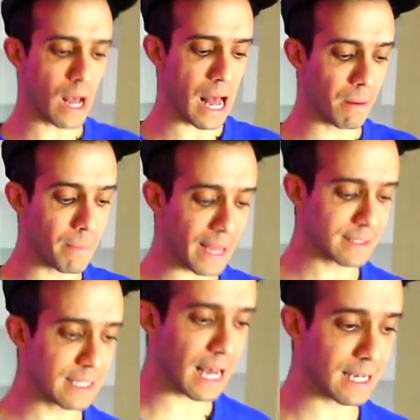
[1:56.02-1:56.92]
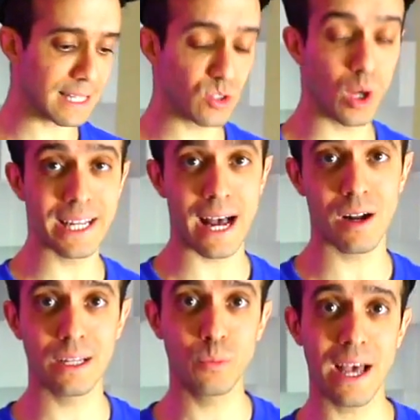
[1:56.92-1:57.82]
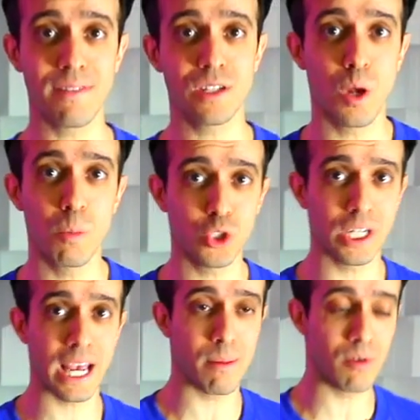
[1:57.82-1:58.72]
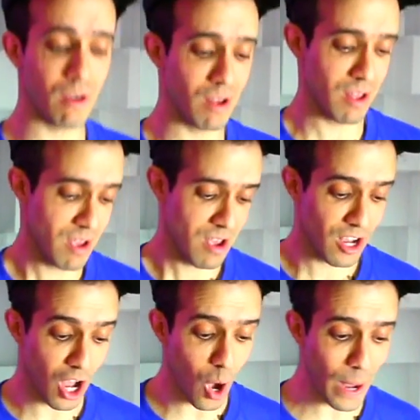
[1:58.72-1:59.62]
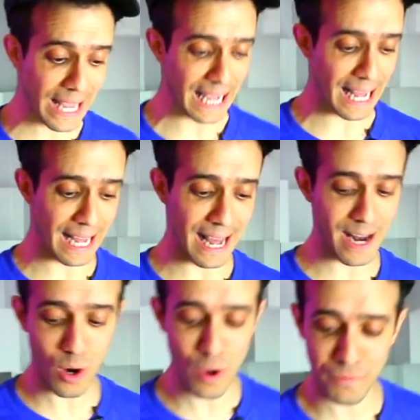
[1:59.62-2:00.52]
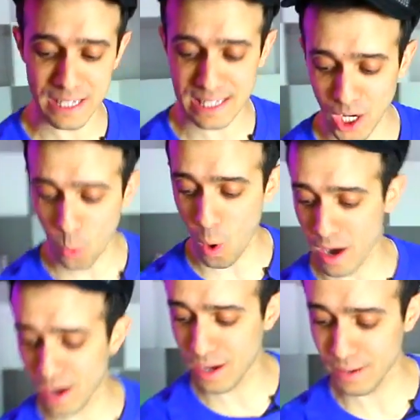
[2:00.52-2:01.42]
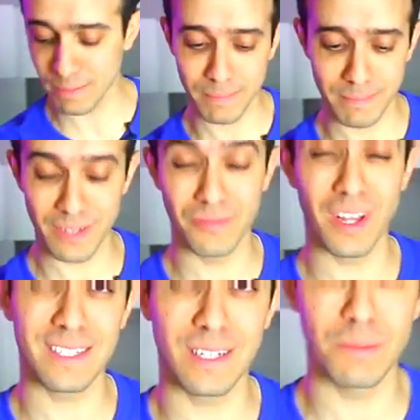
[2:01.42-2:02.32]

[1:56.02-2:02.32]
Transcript: I'm about to knock these all down. We have the slow motion camera going. I don't know if this is gonna work, but if not, it's